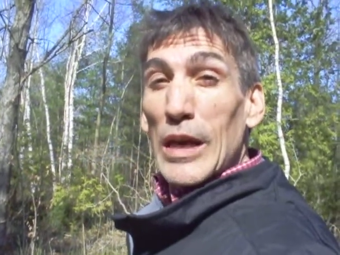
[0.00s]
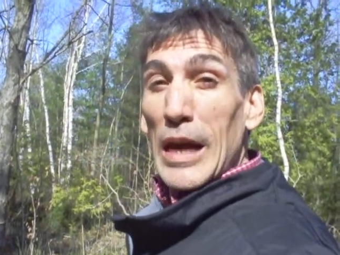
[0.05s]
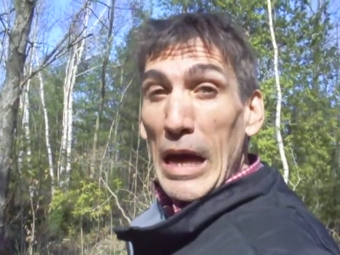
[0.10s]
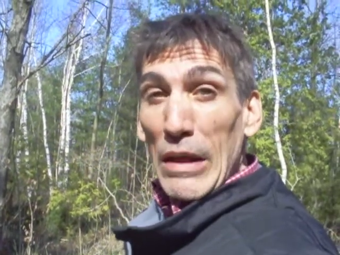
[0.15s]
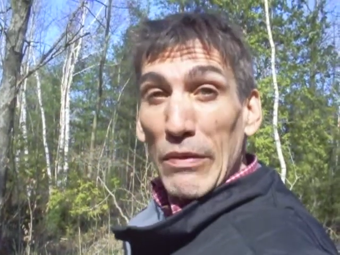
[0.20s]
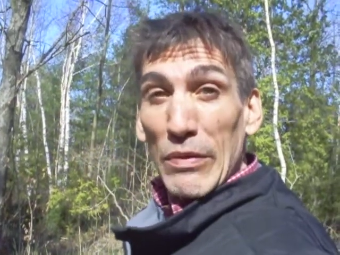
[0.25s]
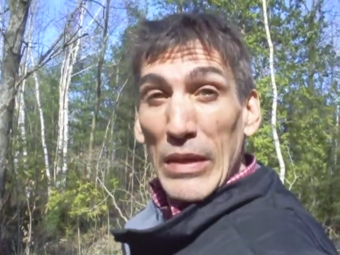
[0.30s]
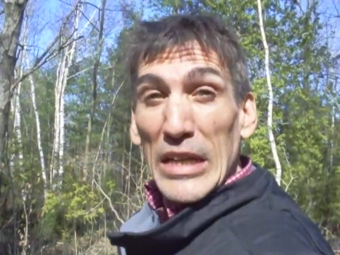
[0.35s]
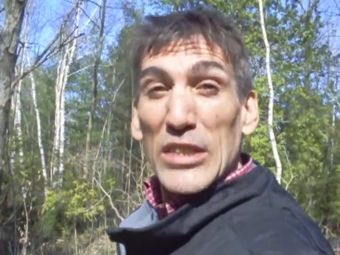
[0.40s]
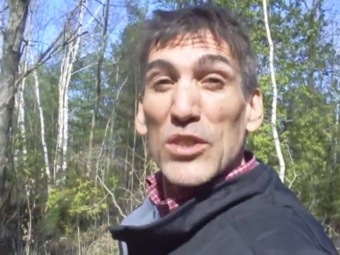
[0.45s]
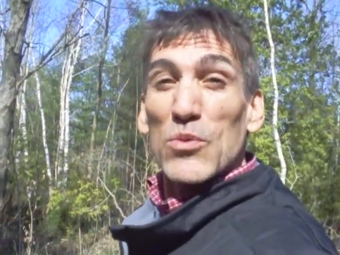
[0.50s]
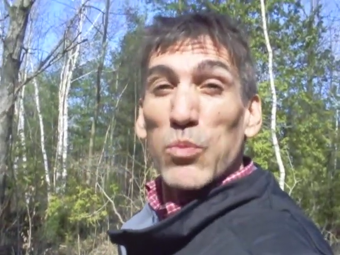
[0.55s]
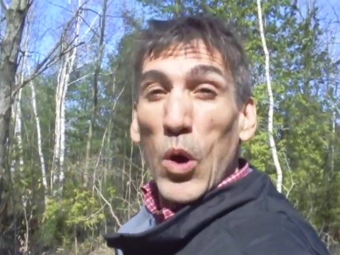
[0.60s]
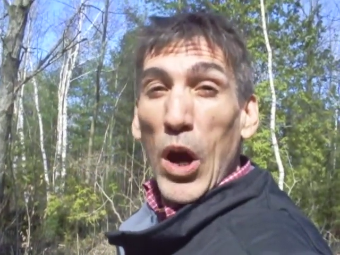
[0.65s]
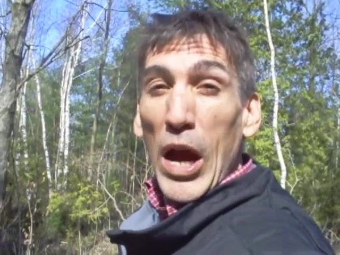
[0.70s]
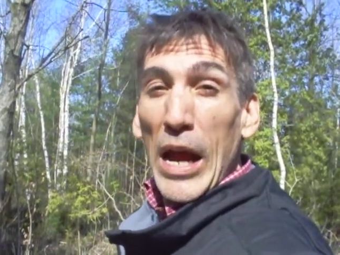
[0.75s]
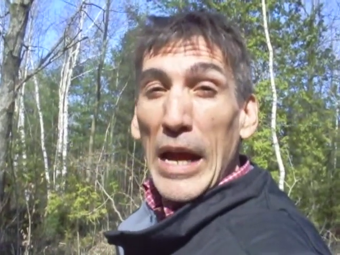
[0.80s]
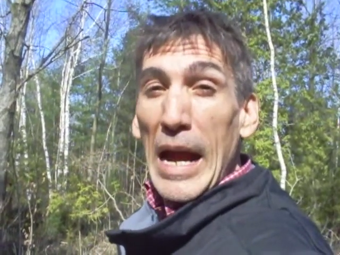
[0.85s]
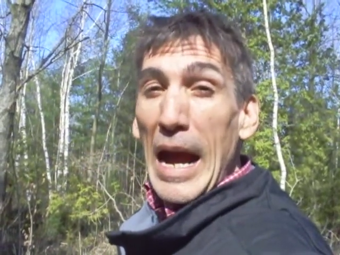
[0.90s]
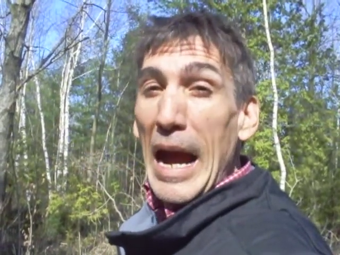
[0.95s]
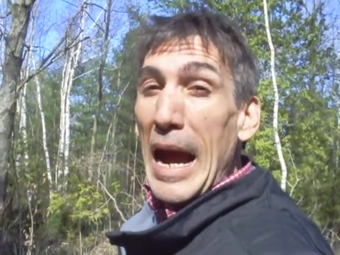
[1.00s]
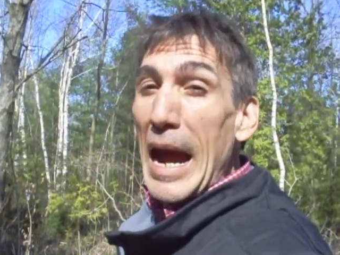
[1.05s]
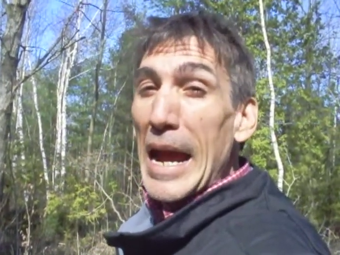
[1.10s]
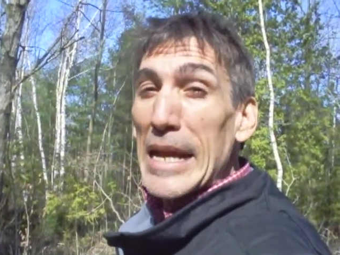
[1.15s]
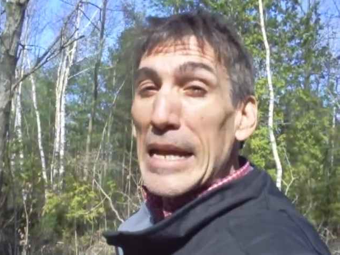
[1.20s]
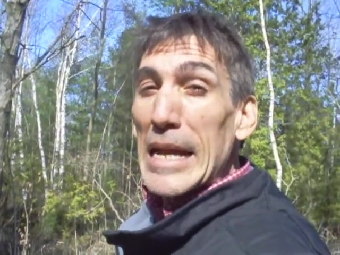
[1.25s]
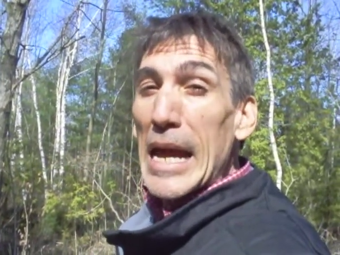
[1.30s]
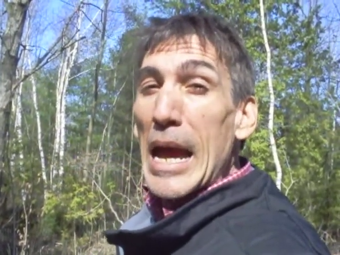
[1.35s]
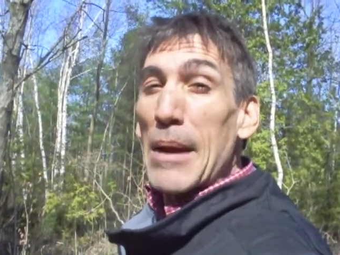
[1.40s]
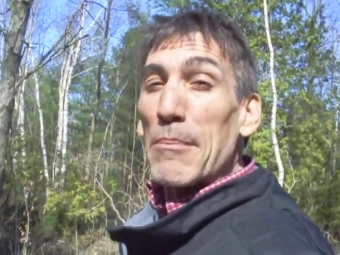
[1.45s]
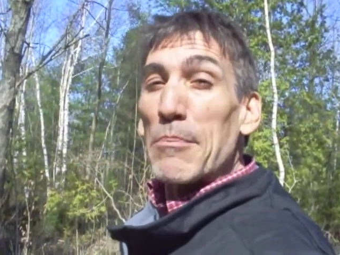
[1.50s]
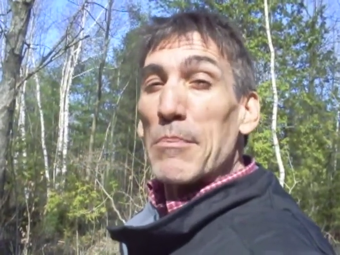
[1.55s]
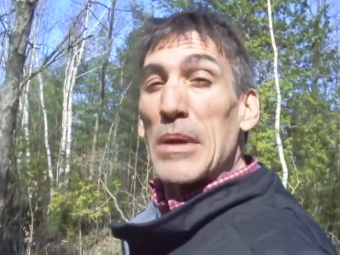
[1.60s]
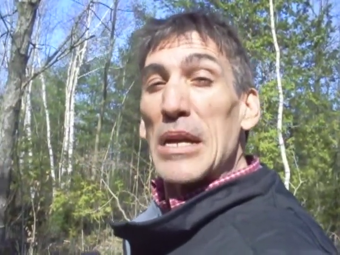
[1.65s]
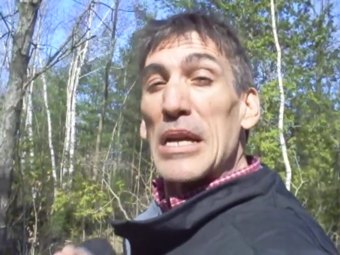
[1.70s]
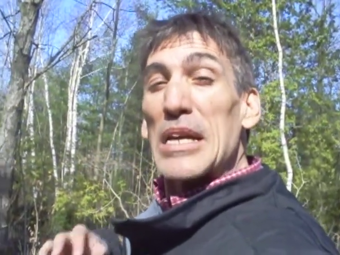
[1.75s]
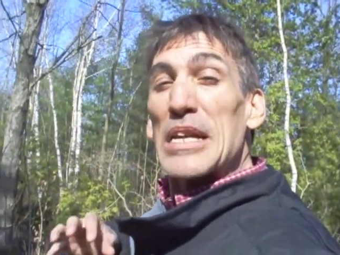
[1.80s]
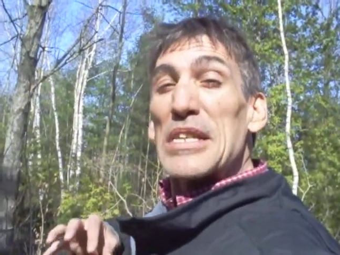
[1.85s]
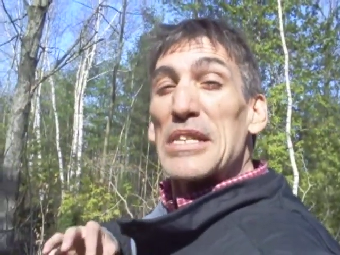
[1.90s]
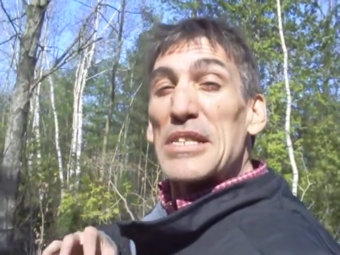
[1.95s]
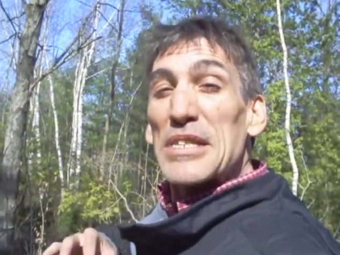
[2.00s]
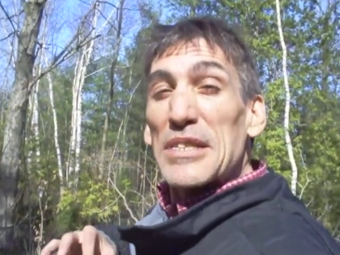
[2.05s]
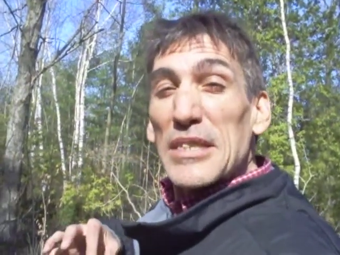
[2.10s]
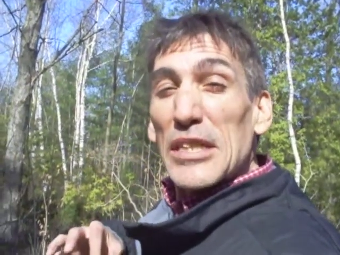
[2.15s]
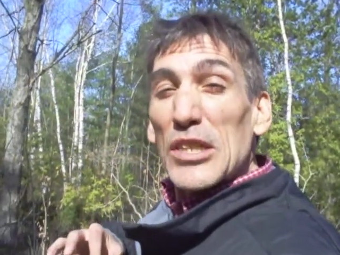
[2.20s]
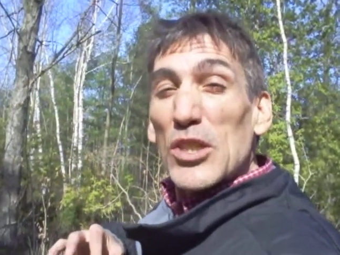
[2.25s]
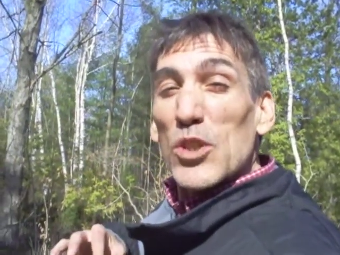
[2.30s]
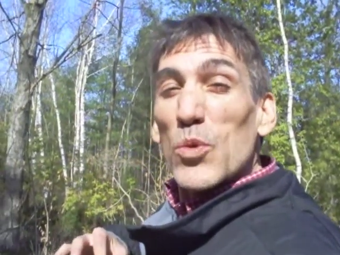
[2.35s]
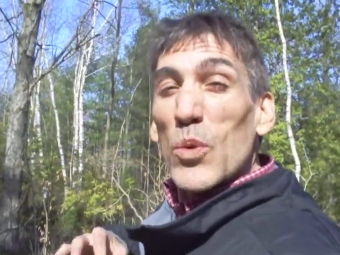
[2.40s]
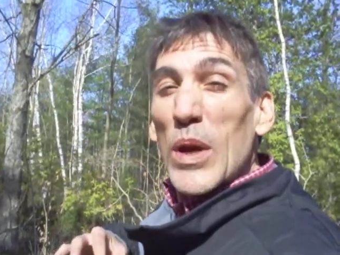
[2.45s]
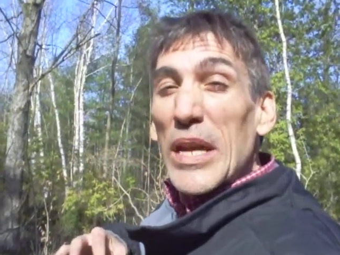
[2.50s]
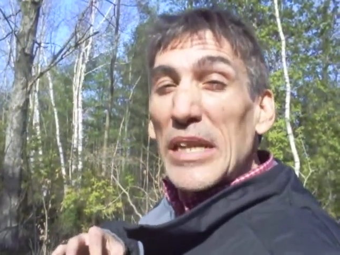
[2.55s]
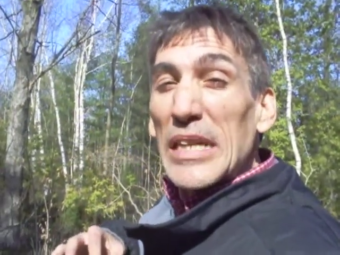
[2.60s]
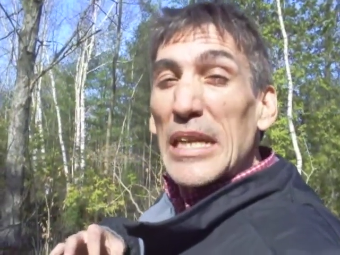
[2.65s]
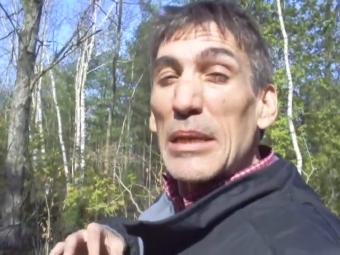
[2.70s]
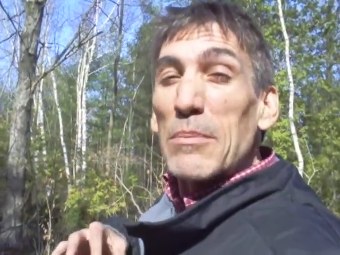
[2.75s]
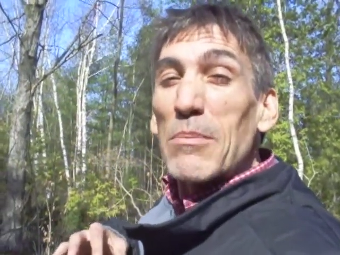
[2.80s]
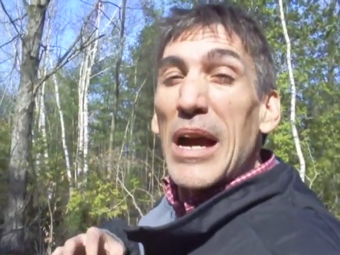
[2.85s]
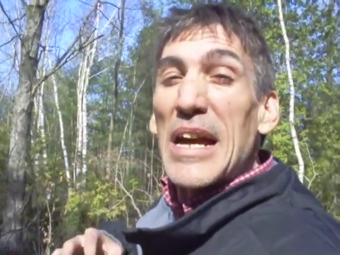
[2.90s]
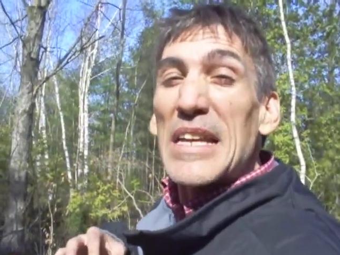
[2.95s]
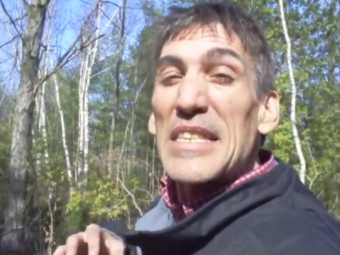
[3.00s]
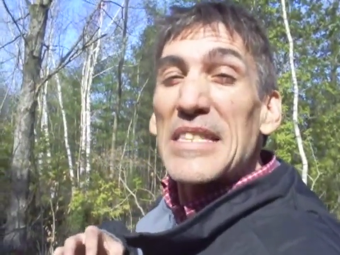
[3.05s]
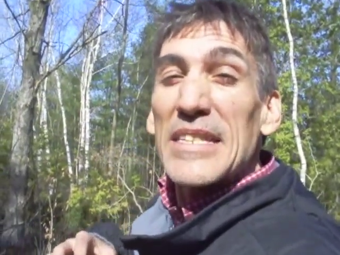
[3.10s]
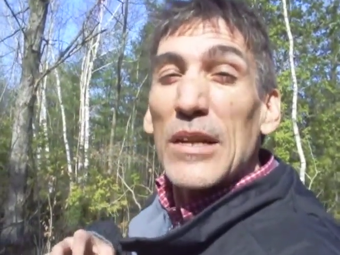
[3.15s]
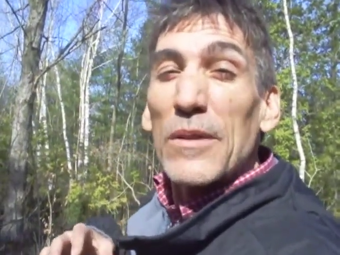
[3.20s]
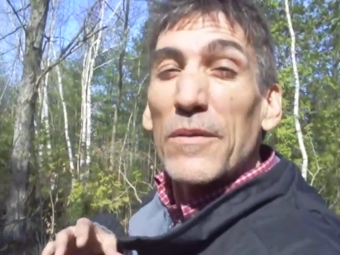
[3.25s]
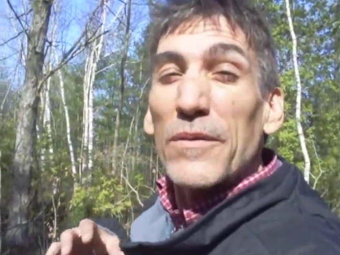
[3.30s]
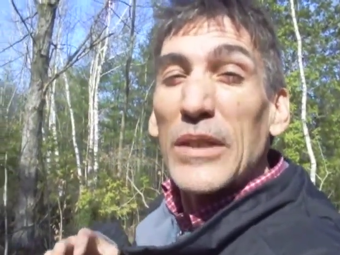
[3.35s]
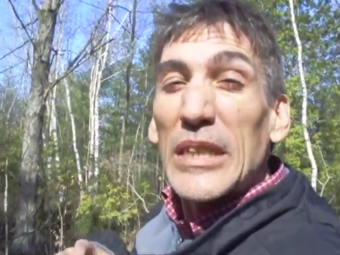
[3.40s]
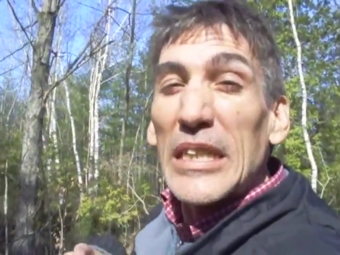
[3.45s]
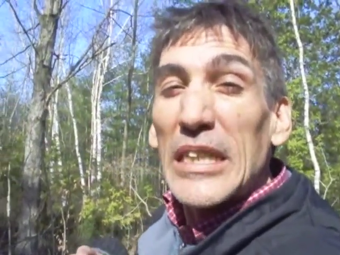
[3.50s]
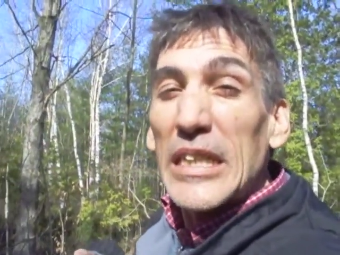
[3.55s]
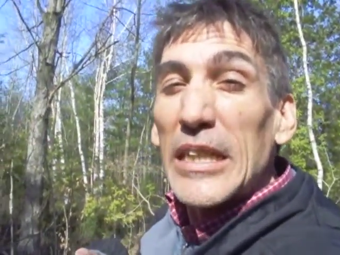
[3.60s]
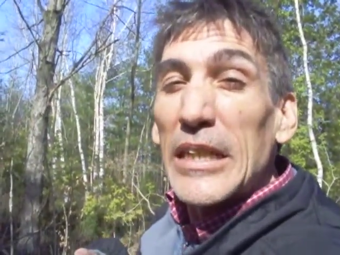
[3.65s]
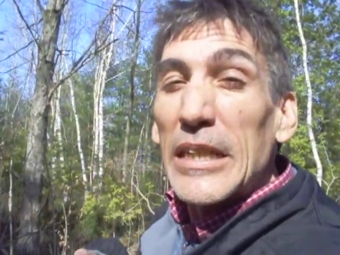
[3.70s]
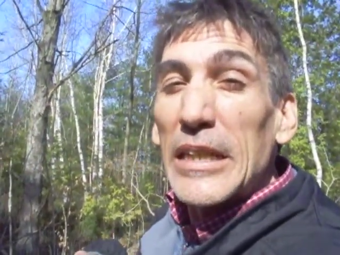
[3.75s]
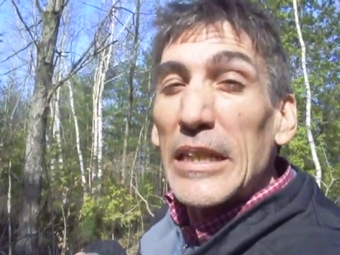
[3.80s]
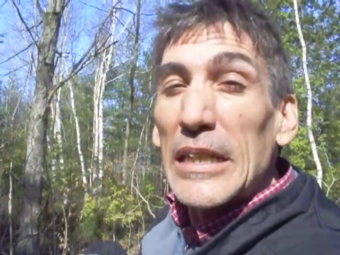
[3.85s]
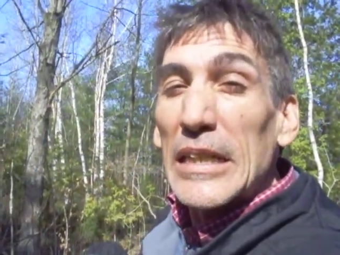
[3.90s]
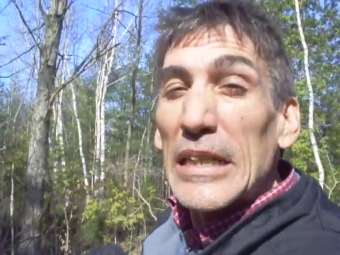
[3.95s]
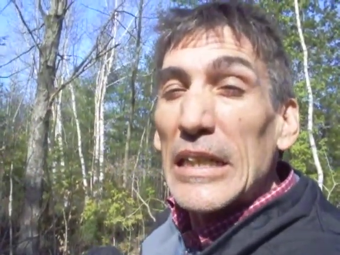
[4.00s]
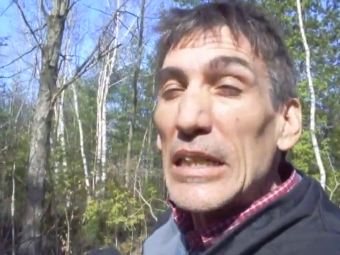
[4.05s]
And that's why I am situating myself here